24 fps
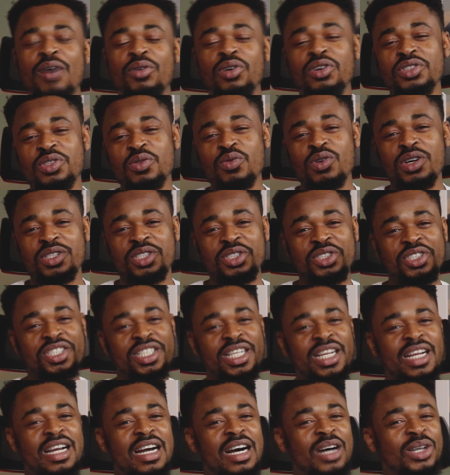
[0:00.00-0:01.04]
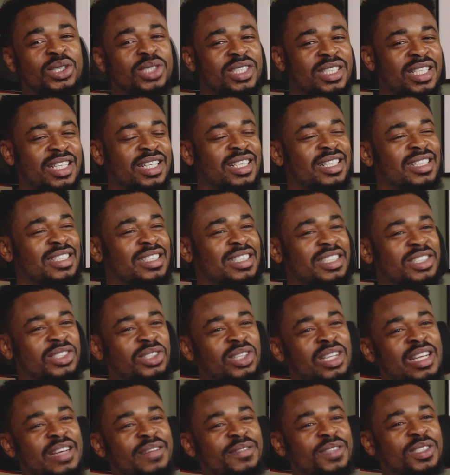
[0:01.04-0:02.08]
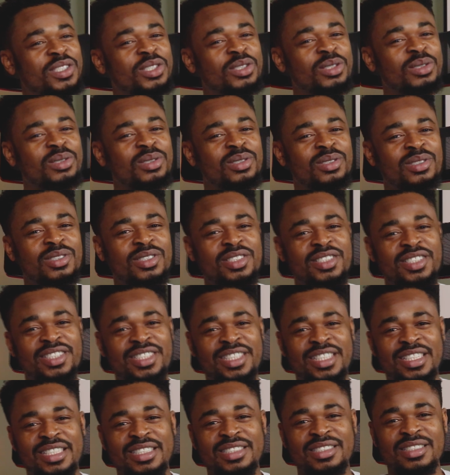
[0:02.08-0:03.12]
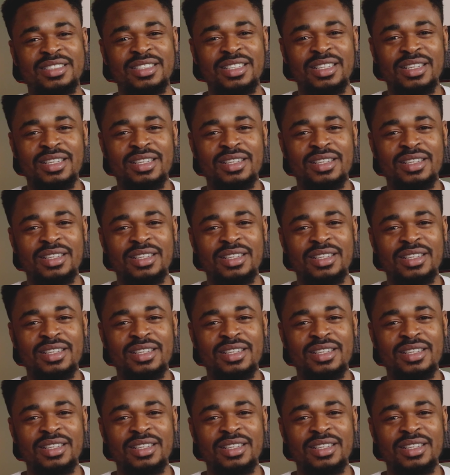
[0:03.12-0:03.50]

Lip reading: I will also want you to check out this other video. Cheers.